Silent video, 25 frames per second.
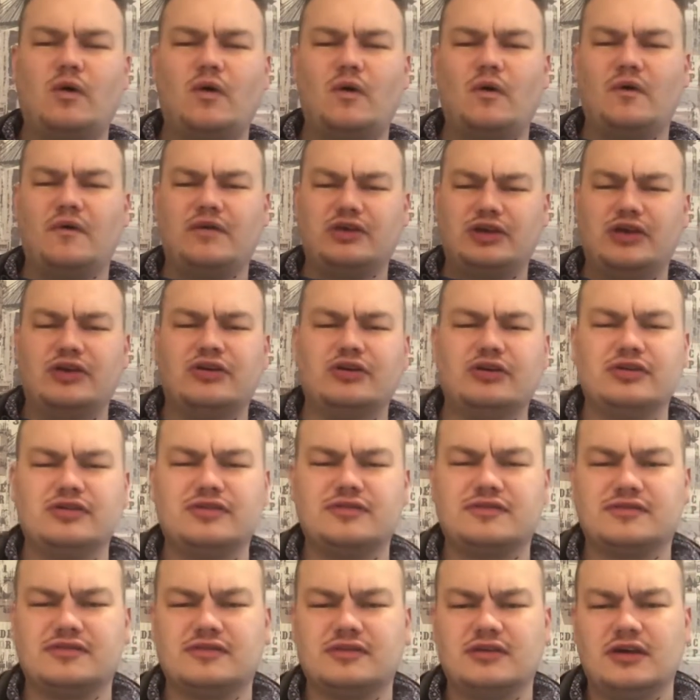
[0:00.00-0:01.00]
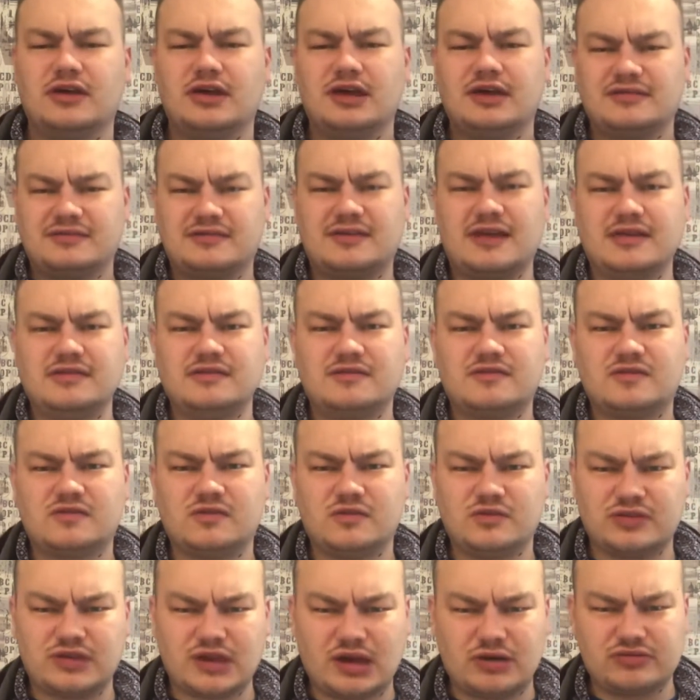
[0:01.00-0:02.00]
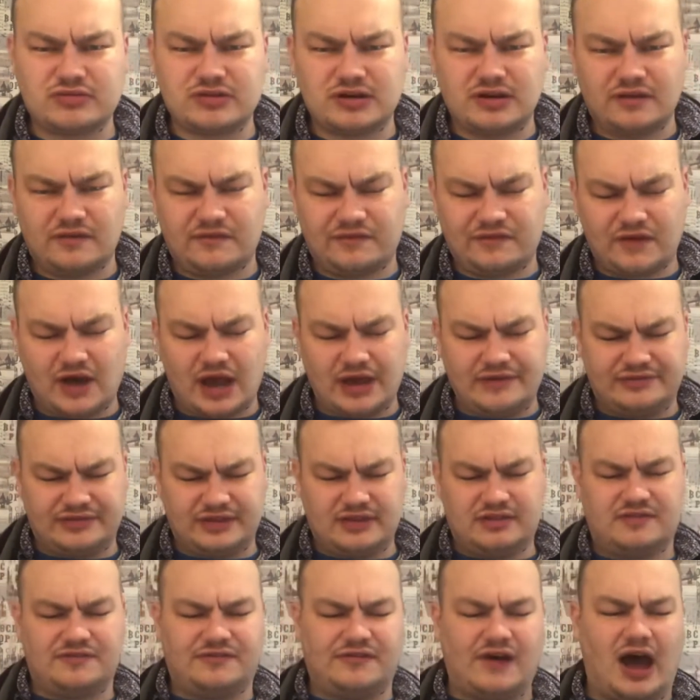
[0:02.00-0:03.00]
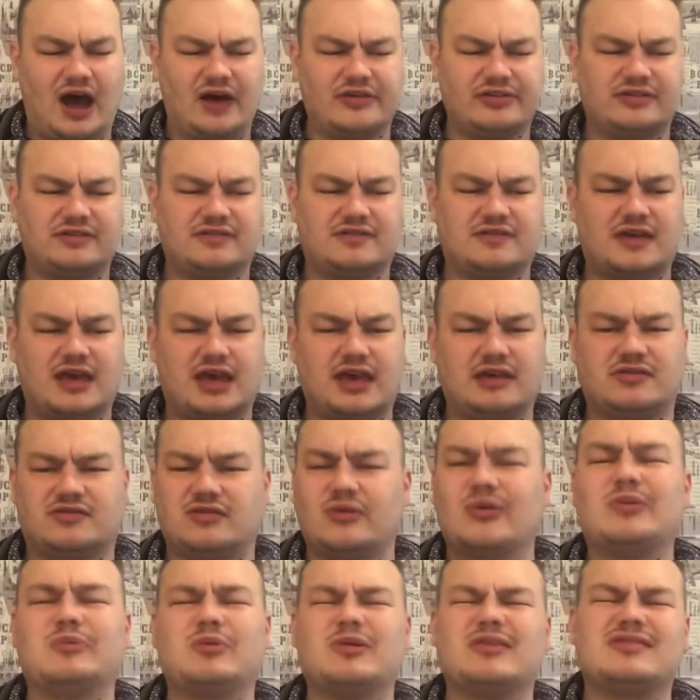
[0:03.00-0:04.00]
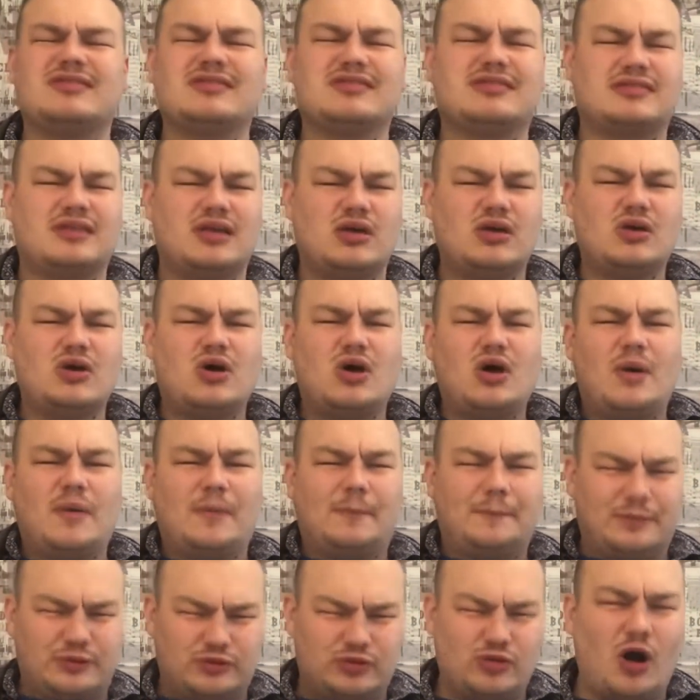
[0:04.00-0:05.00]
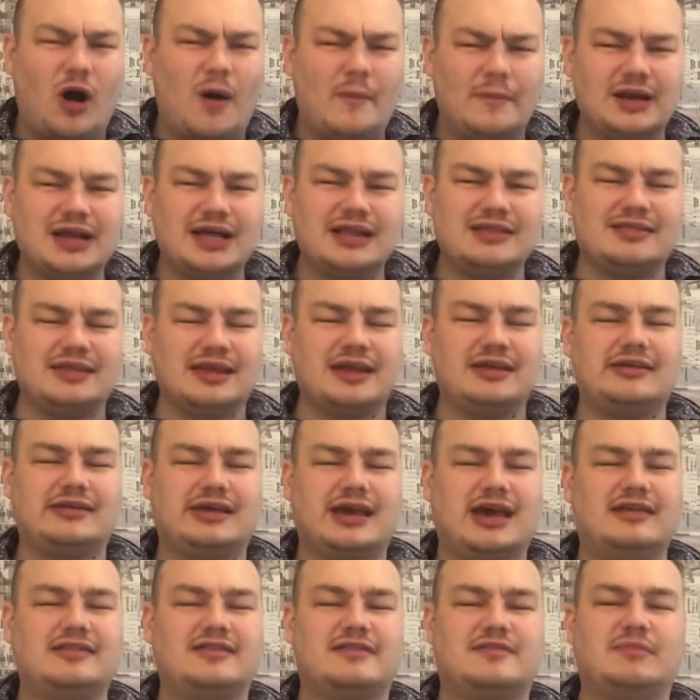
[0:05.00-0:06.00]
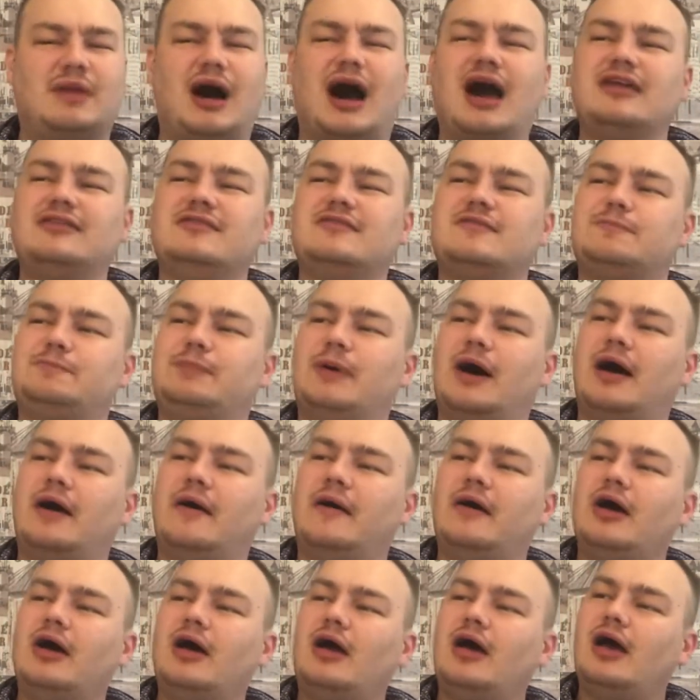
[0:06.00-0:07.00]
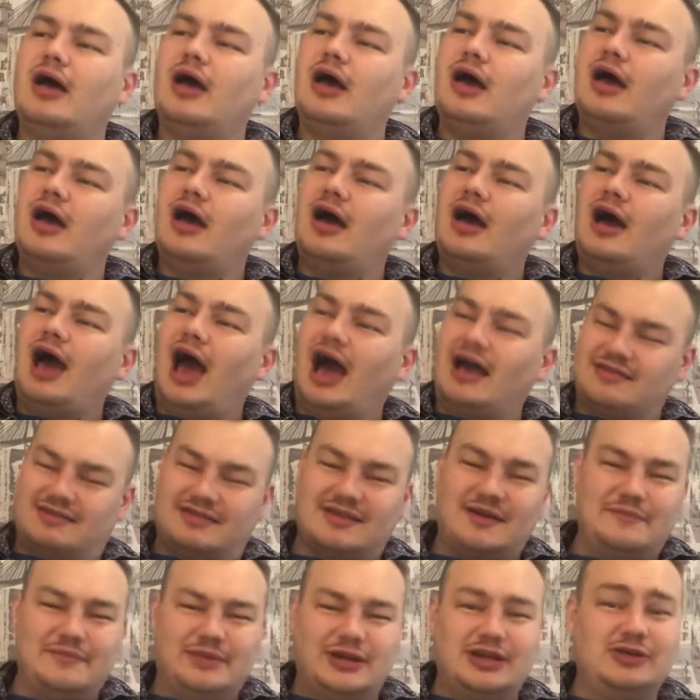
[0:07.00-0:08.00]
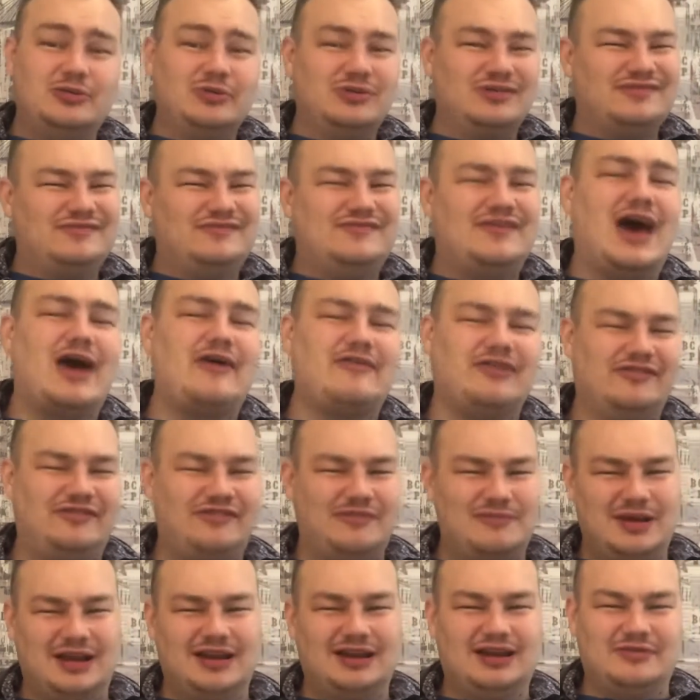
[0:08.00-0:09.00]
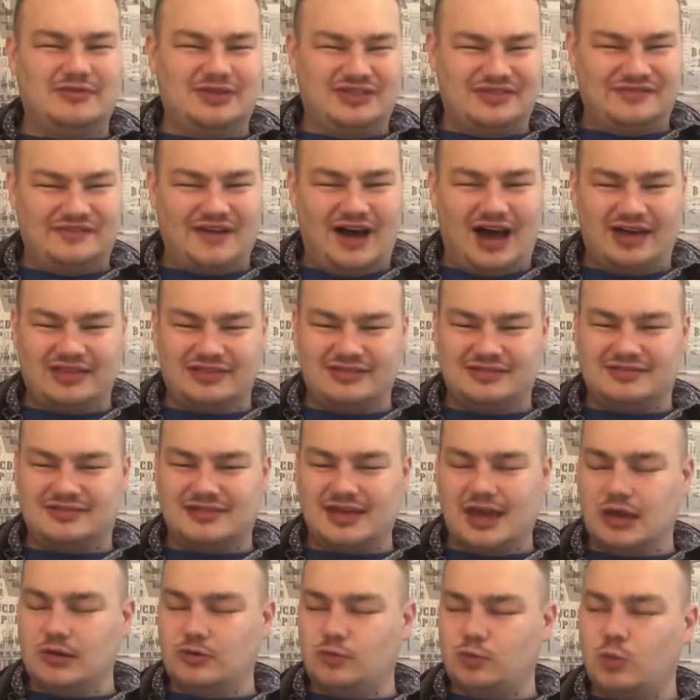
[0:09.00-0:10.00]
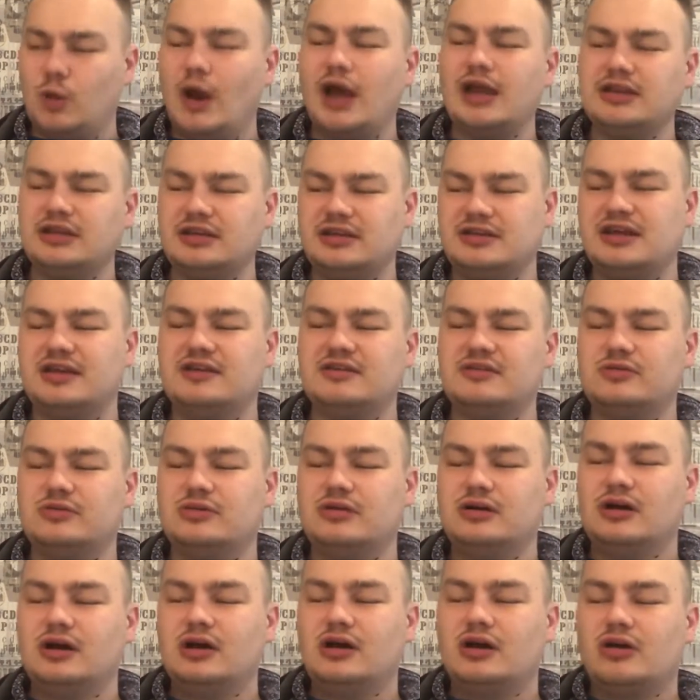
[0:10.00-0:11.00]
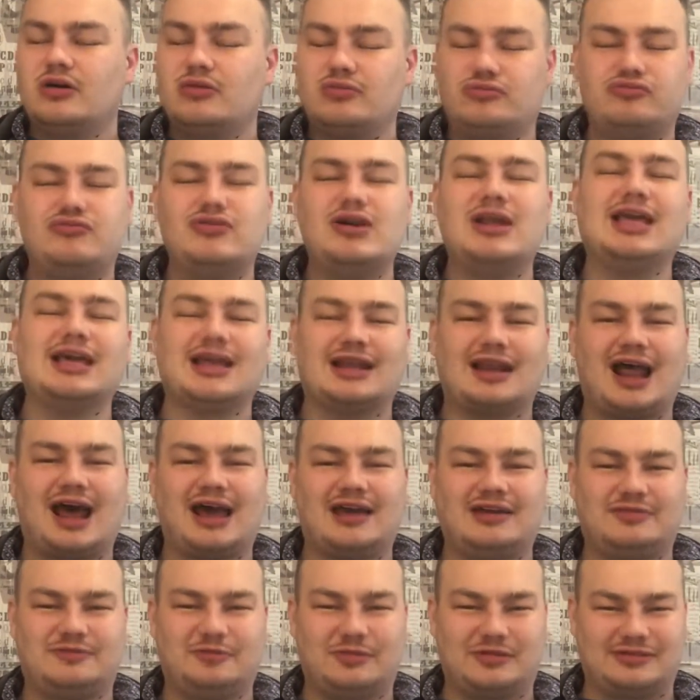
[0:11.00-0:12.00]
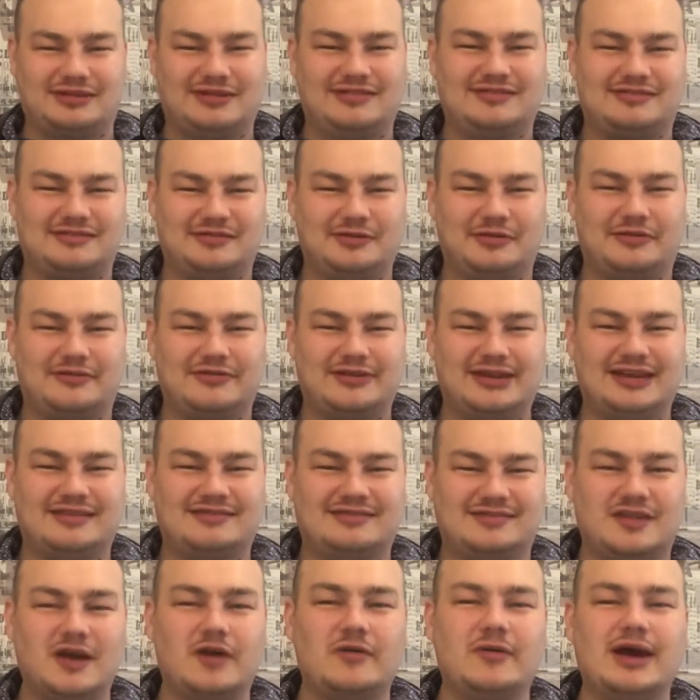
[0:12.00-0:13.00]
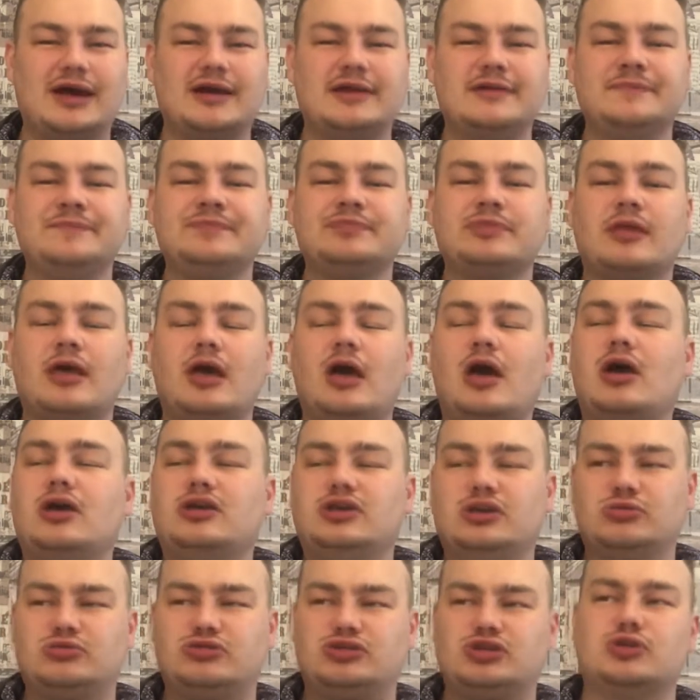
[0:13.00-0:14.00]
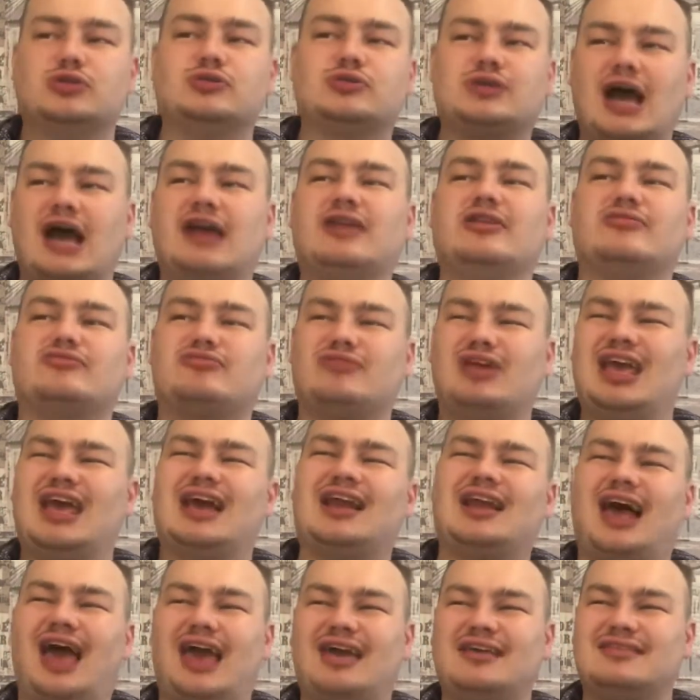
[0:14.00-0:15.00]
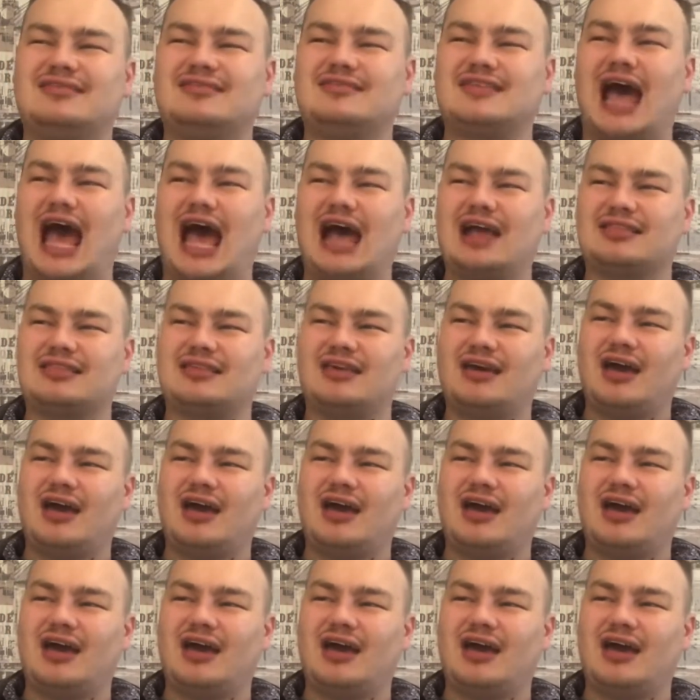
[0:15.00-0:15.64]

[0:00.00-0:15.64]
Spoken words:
years since 2005, since Father's Day, so it wasn't prominent in kids' minds, but as somebody who is very familiar with Father's Day, when you realise what this story is doing, you do kind of realise that